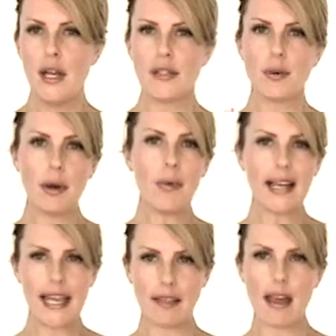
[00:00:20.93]
So we want
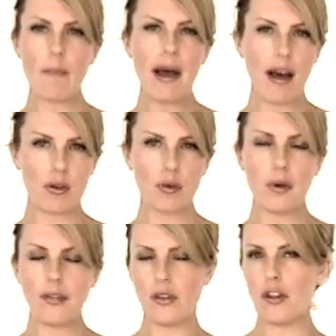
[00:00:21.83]
to get that powder
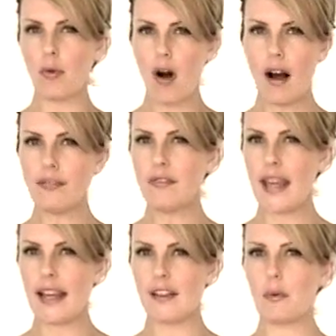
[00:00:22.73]
residue off of the
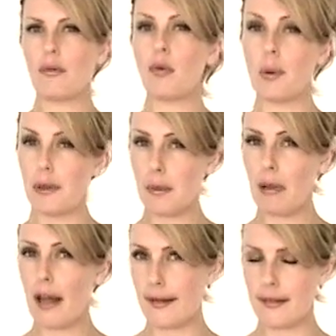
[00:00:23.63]
hands before we
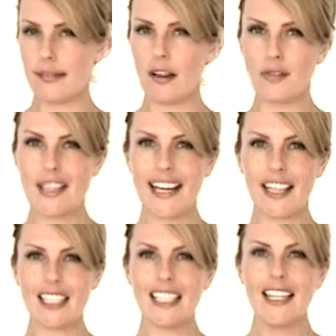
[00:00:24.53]
apply the
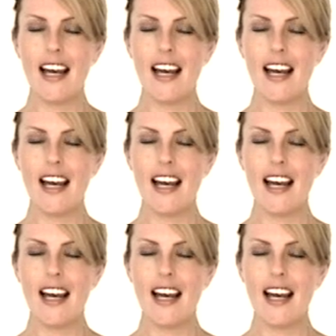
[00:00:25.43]
self-tanner.